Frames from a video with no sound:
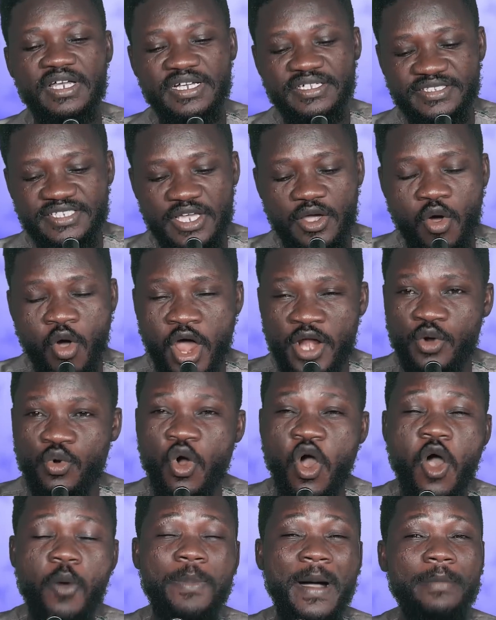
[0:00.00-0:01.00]
and tia honu
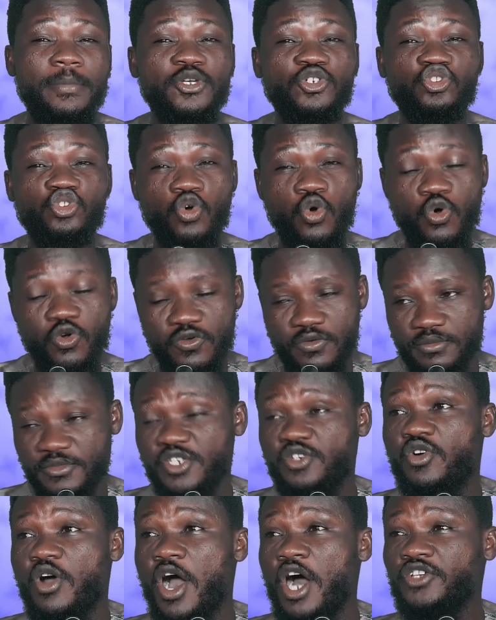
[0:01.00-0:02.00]
oba me so
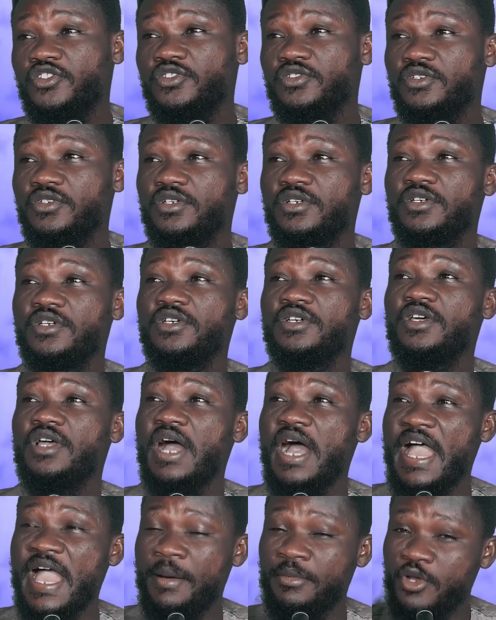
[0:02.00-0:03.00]
because
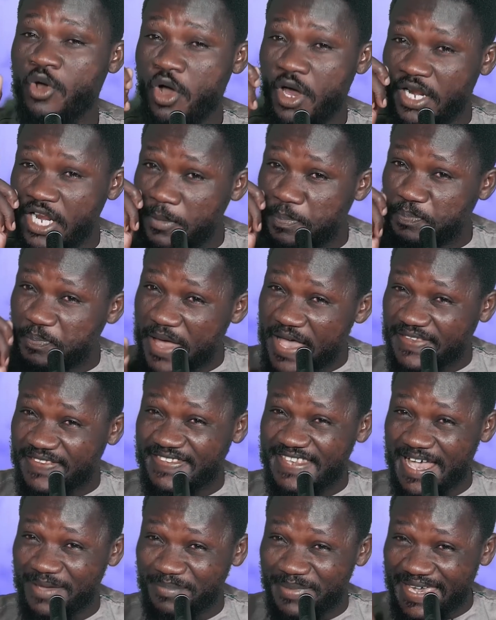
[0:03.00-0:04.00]
I am the only
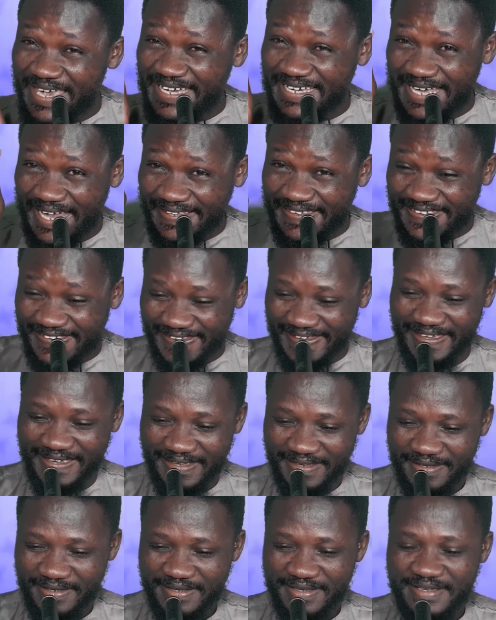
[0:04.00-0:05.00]
person I make say
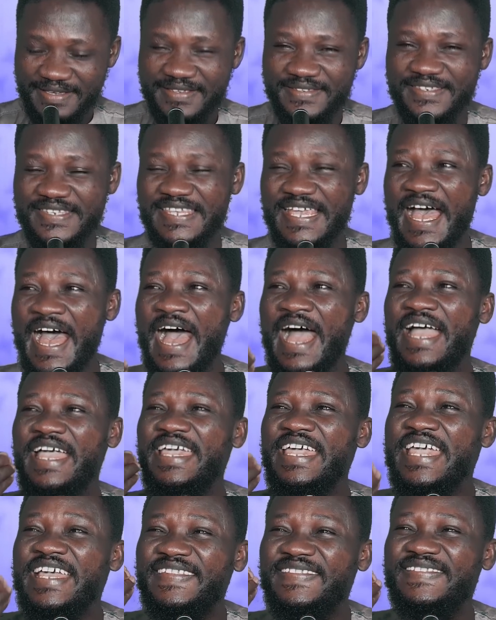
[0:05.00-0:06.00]
sa
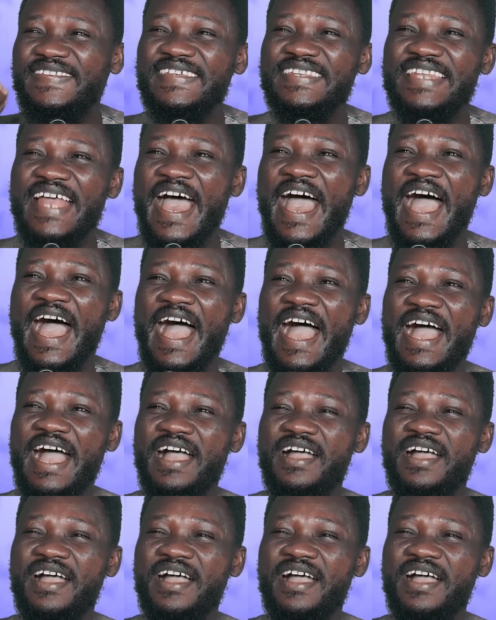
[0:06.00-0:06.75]
it na